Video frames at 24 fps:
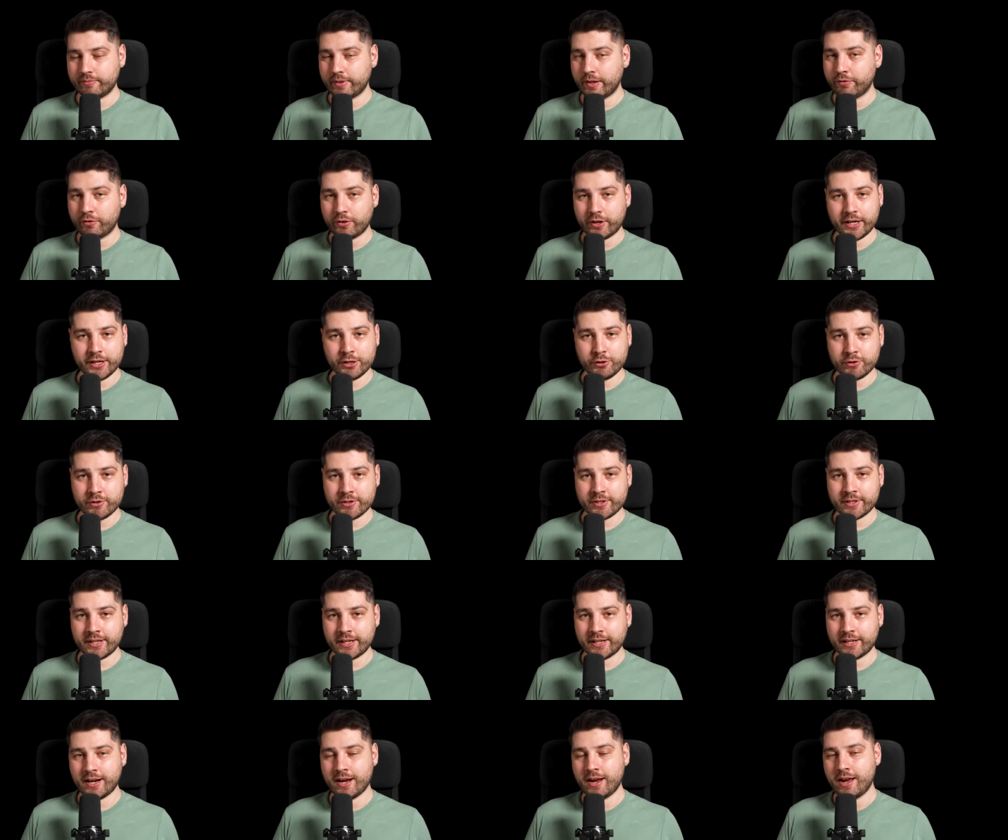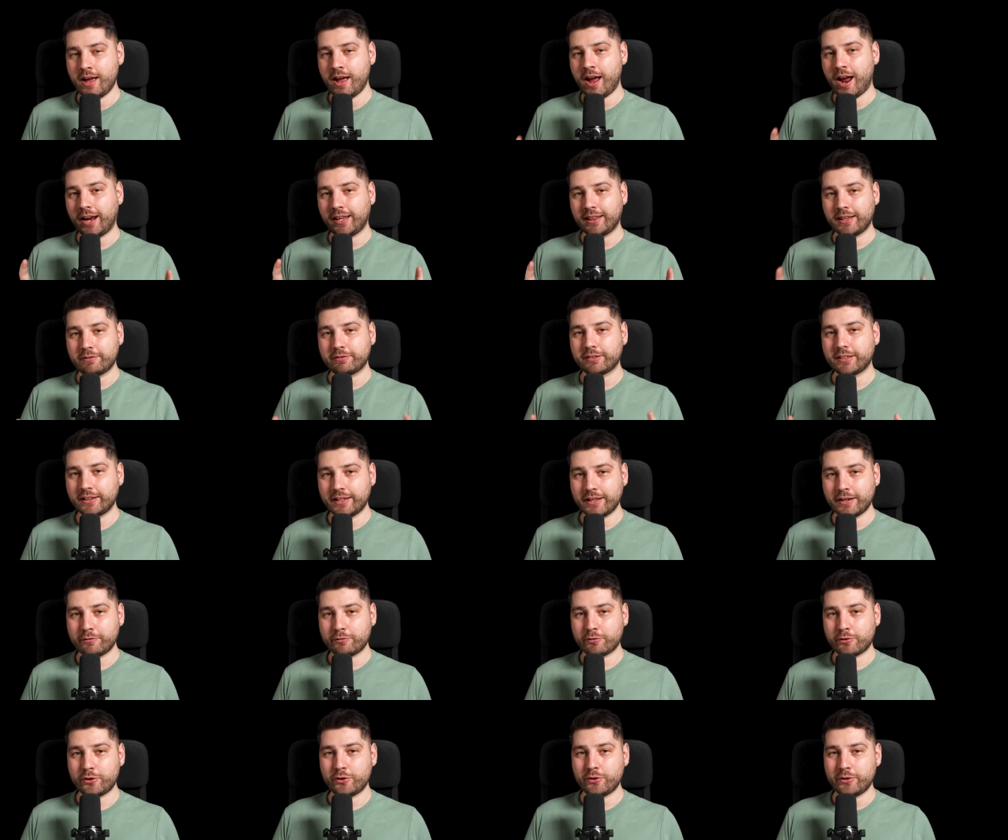If you're interested, I left a link
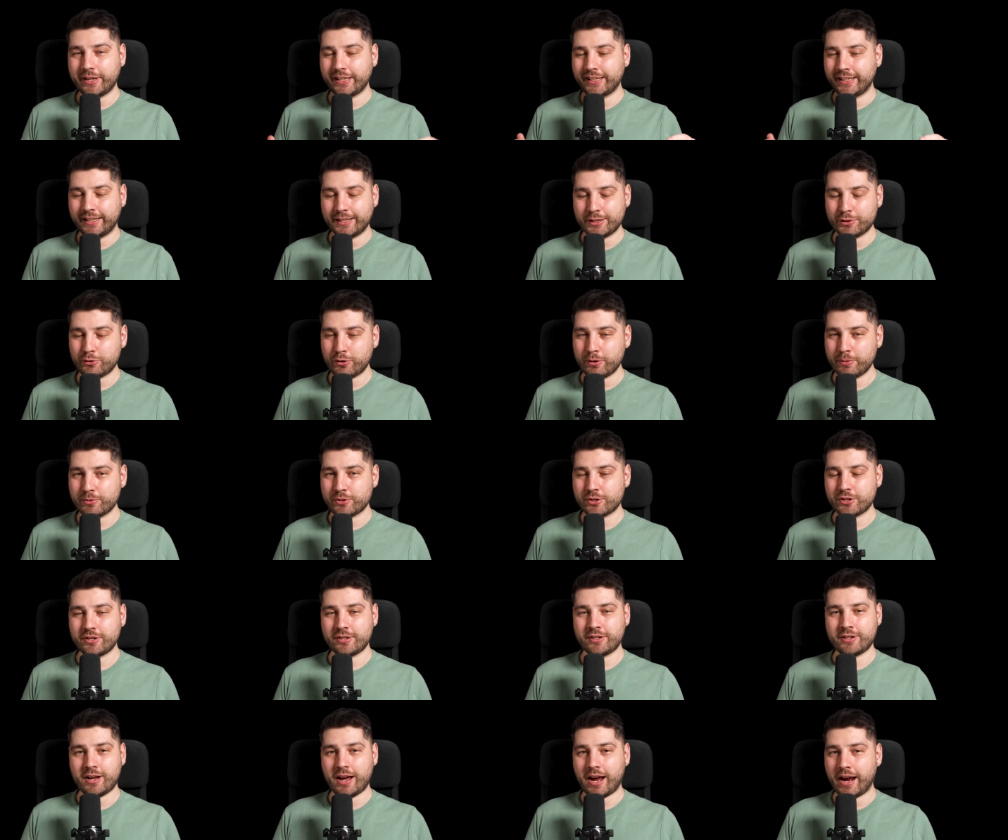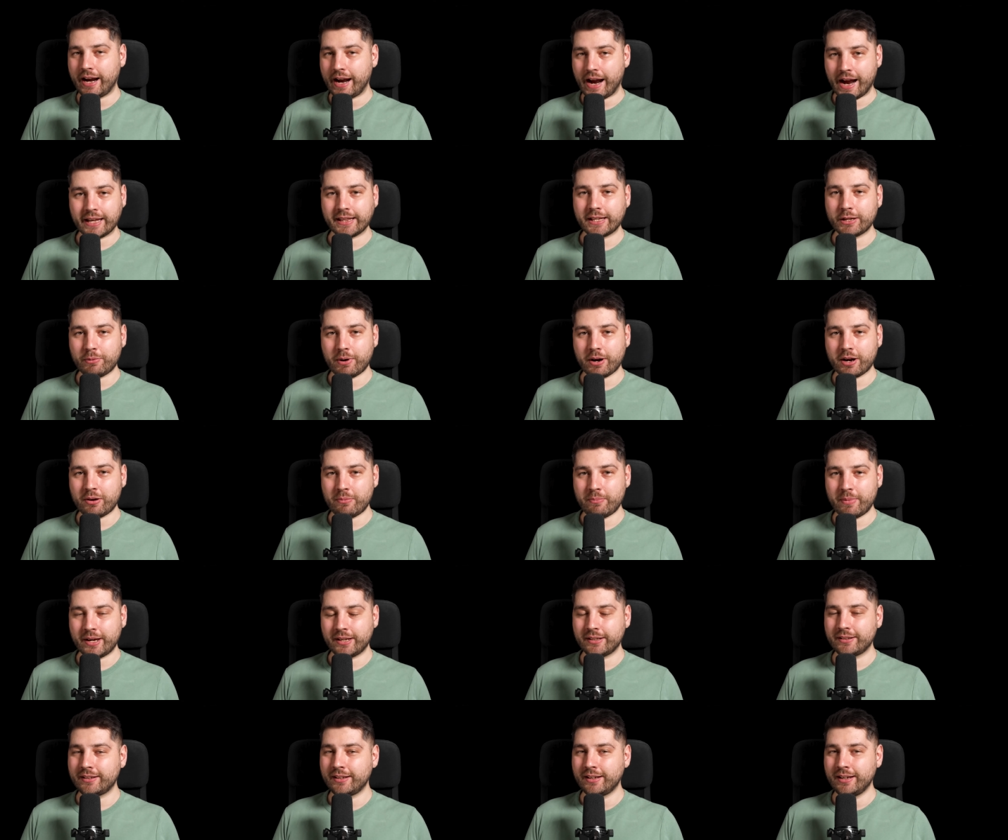for you in the description. I highly
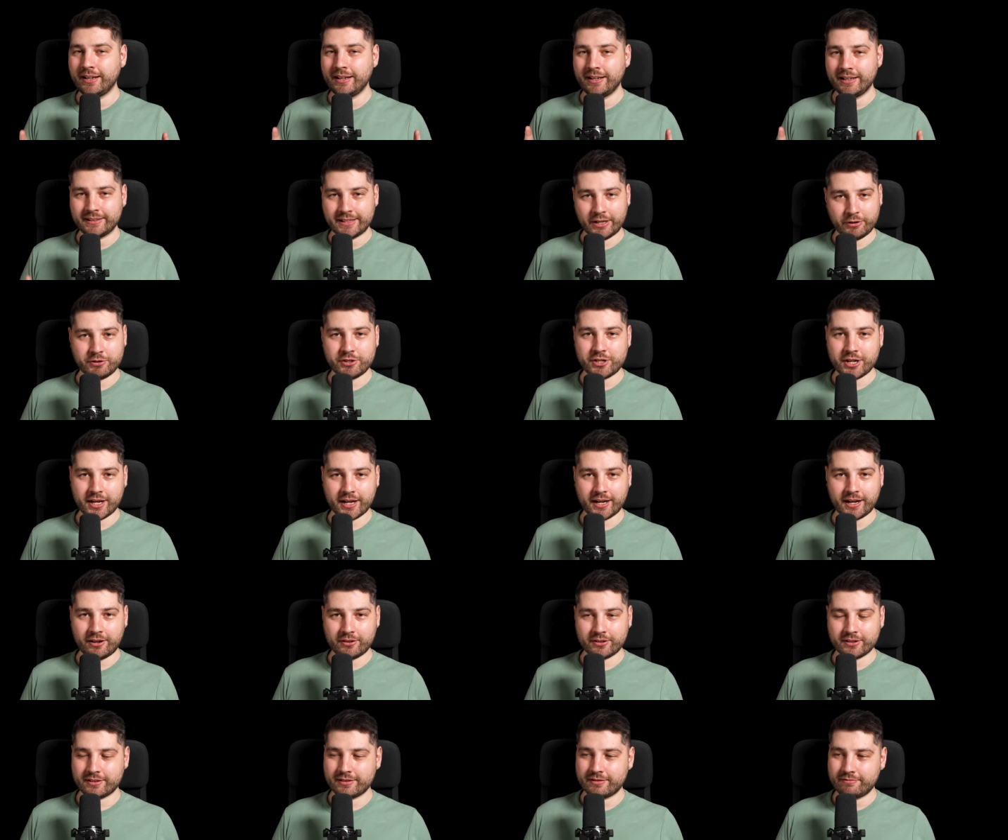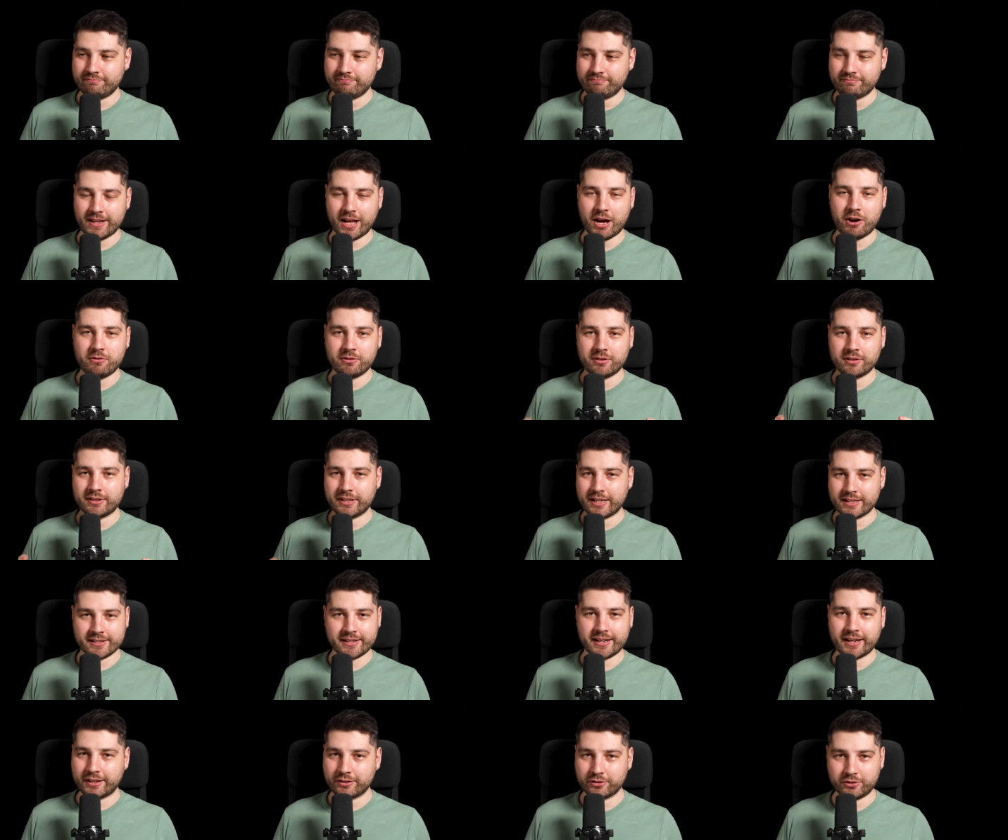recommend that you check it out. Now, let's
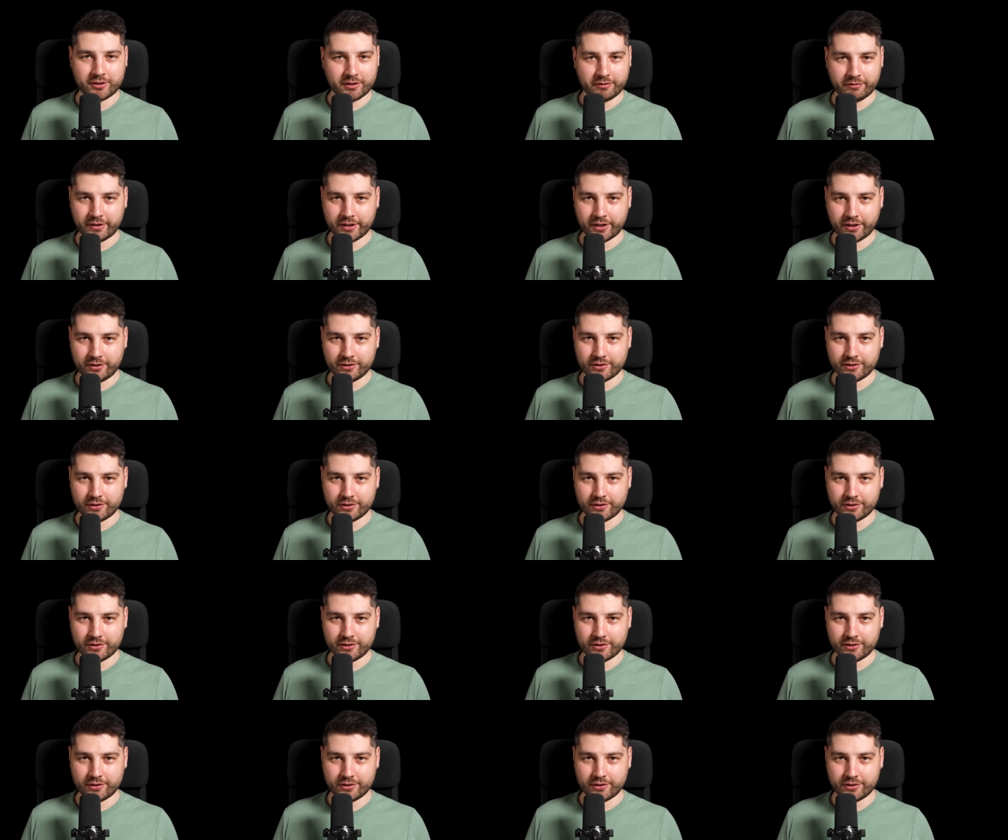get into the video.